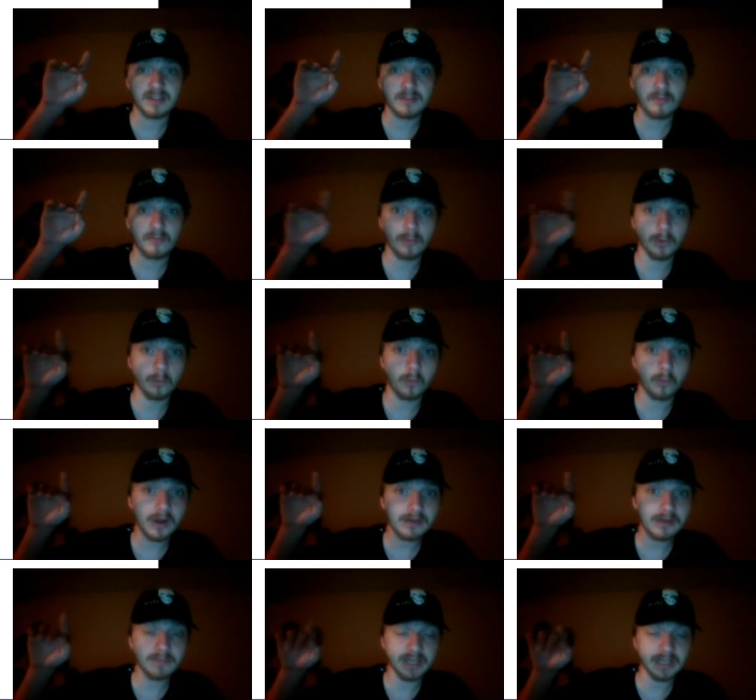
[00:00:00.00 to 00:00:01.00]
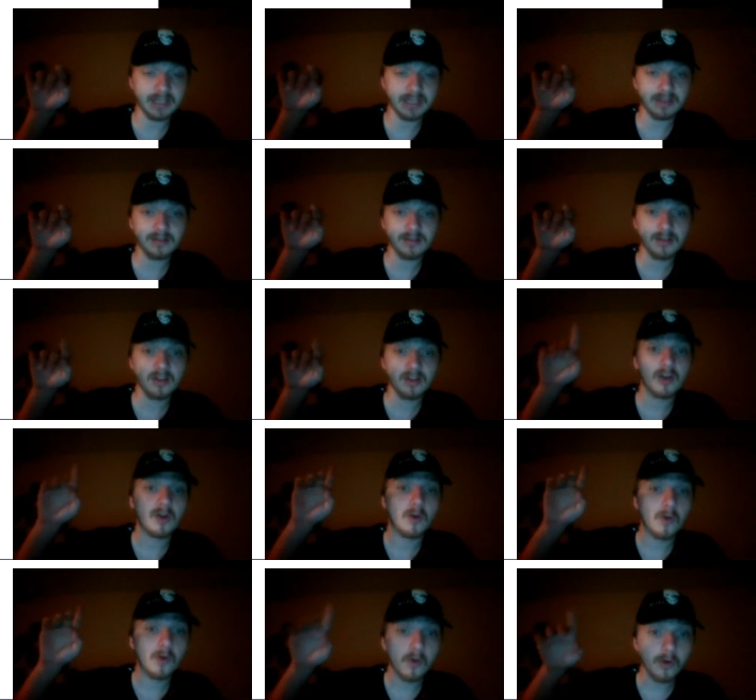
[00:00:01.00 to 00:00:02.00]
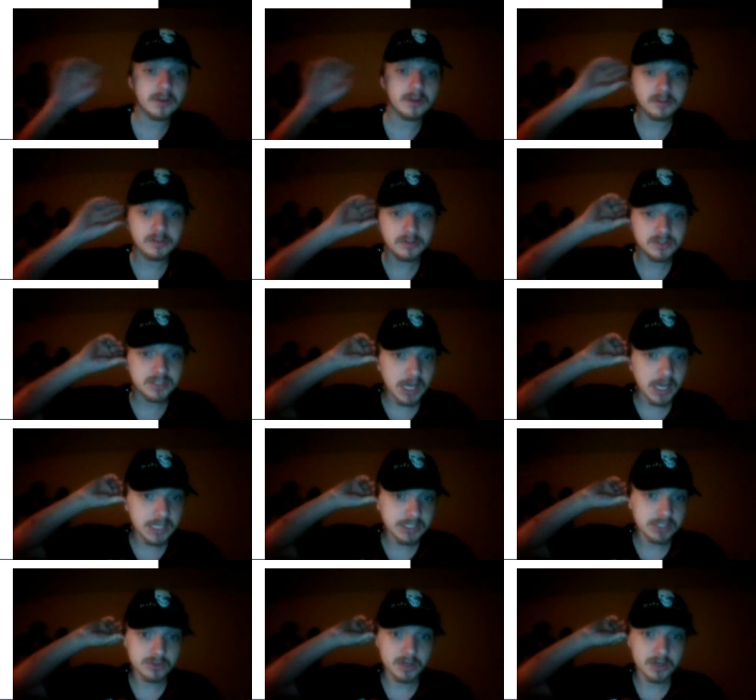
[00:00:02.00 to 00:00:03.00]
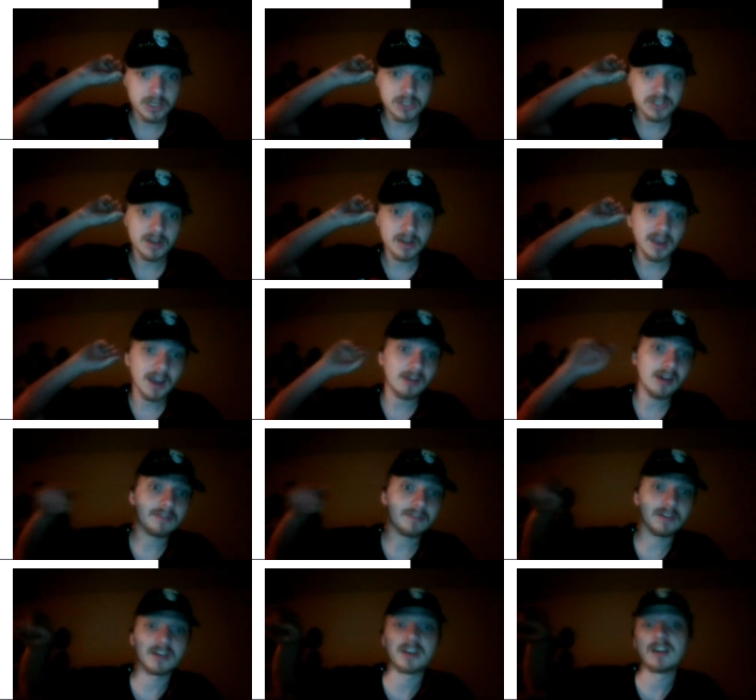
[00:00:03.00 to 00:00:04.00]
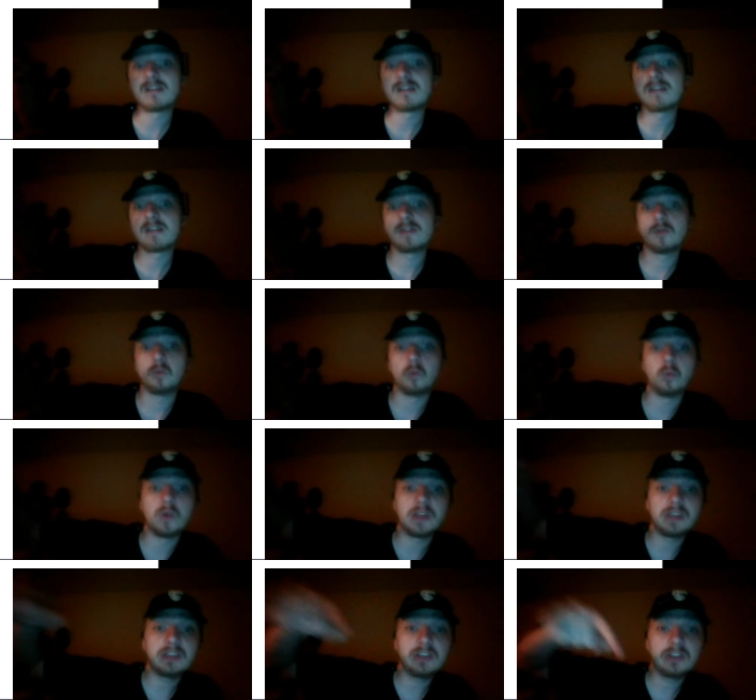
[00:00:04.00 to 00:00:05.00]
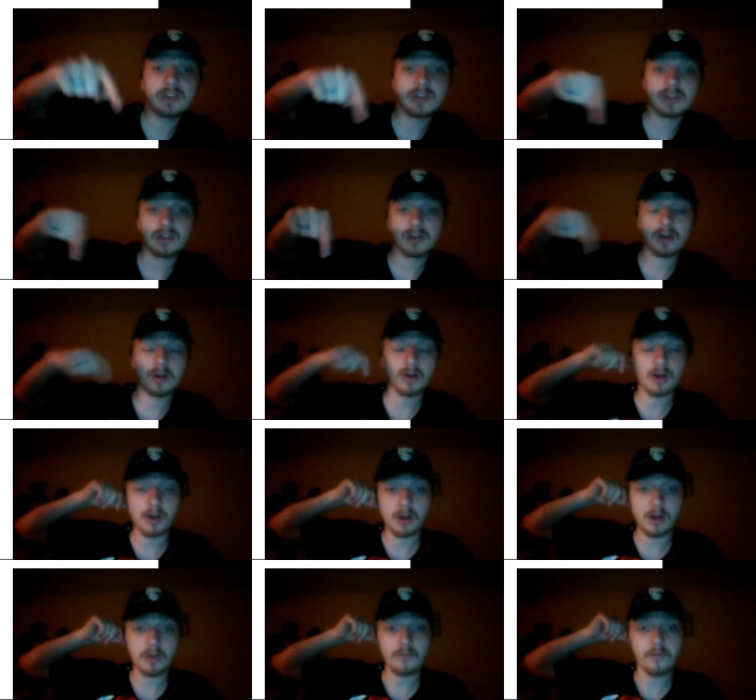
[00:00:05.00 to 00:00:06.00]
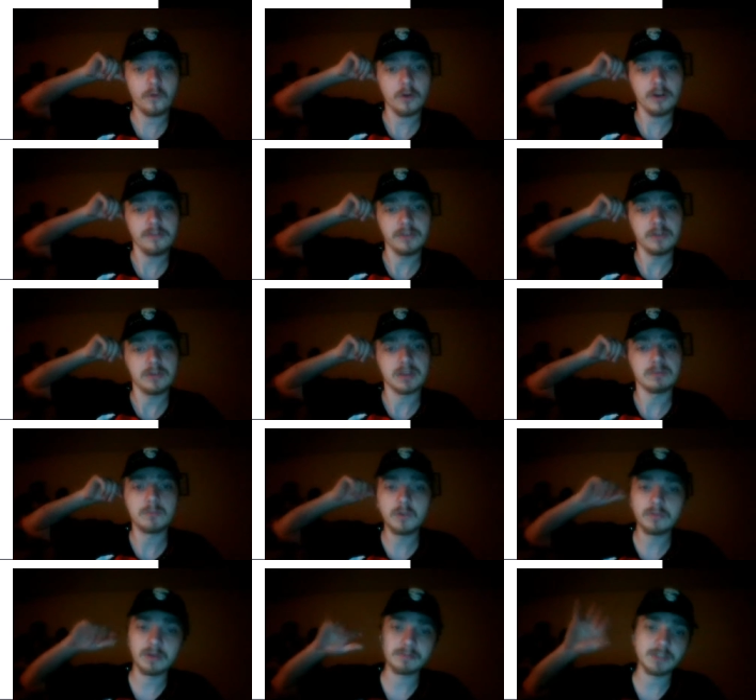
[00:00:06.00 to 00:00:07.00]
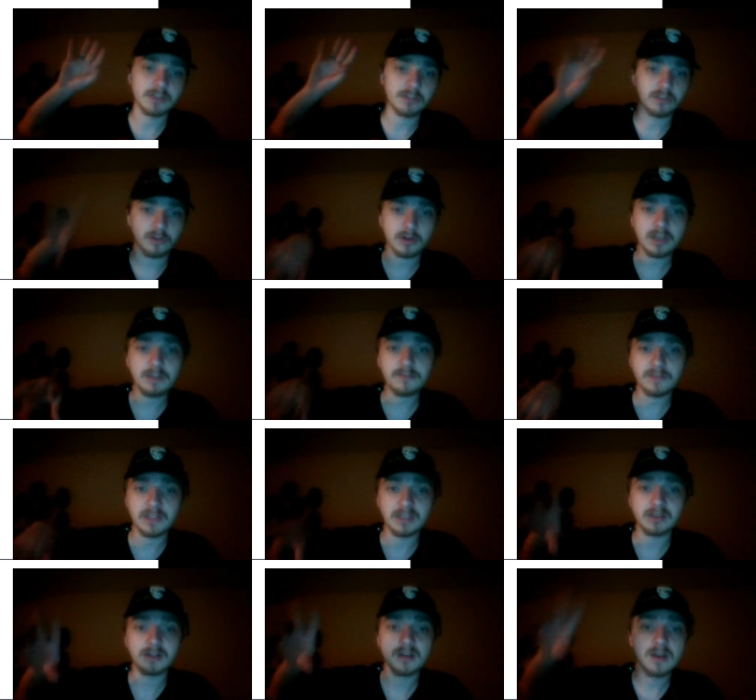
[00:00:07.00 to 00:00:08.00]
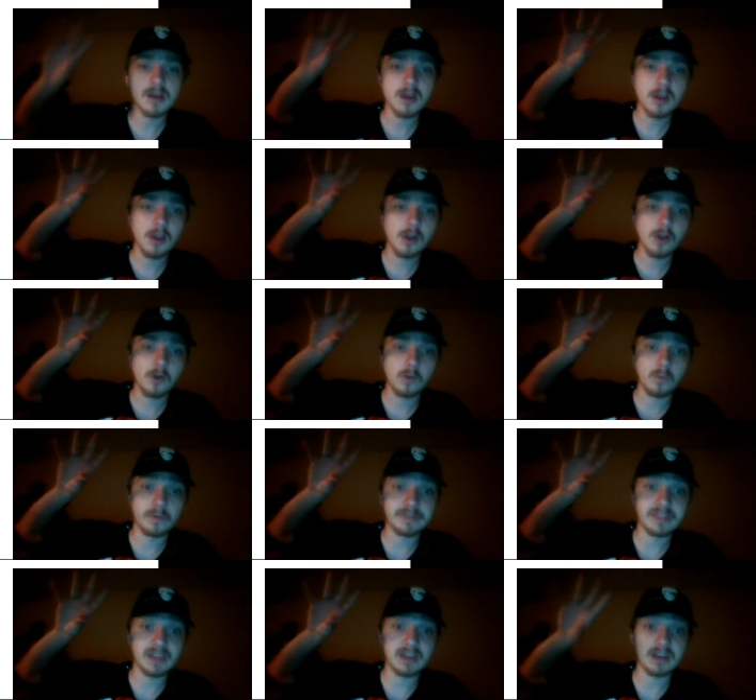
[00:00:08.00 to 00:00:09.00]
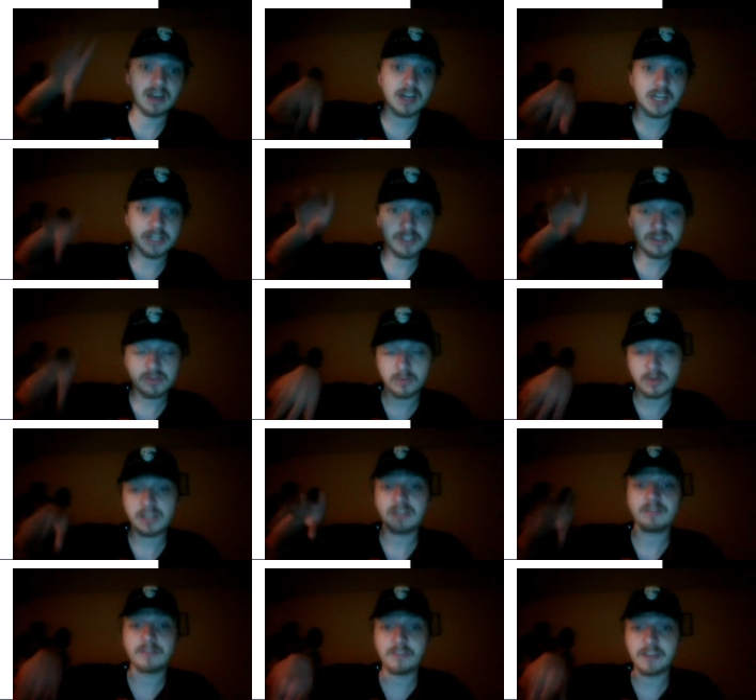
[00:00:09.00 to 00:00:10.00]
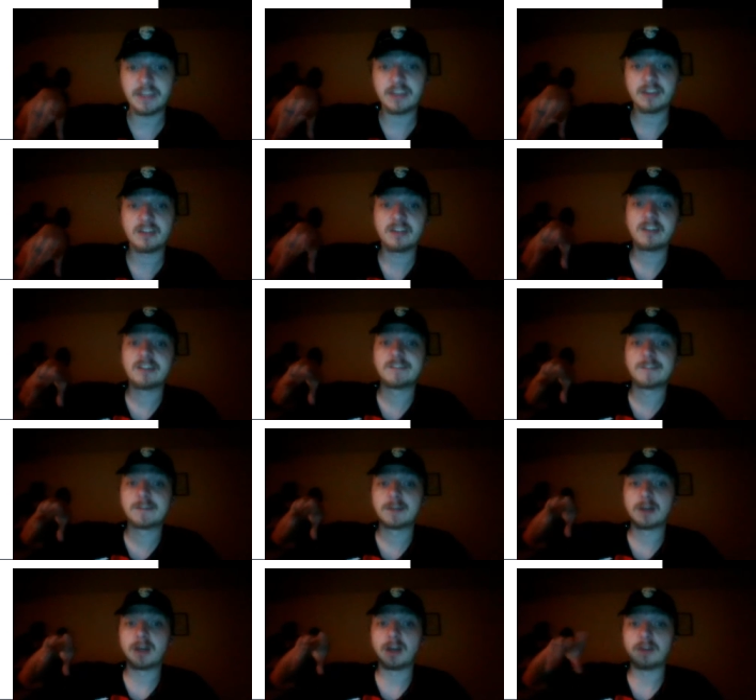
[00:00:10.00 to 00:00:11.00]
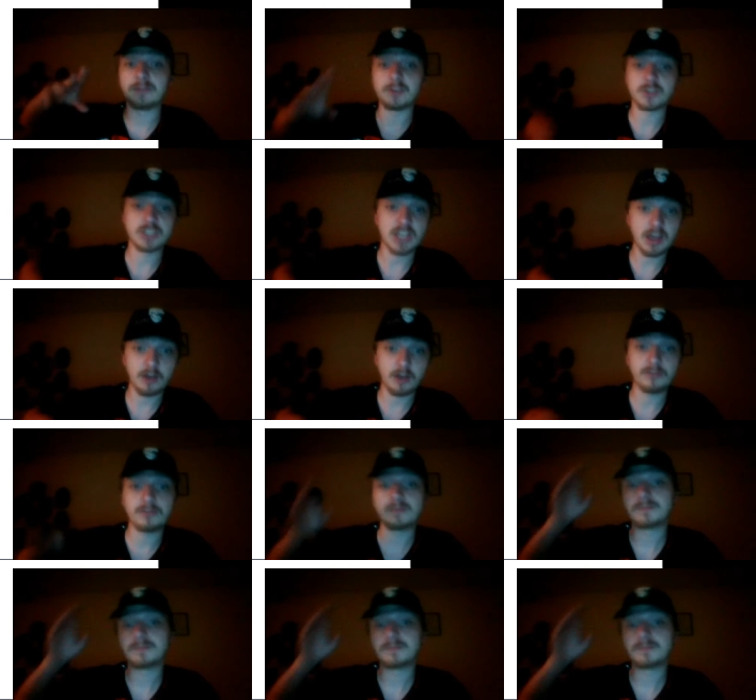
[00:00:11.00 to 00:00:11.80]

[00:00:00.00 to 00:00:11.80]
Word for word: for one minute or you lose concentration. However, when all four of you can move up to 30 feet within 120 feet of yourself,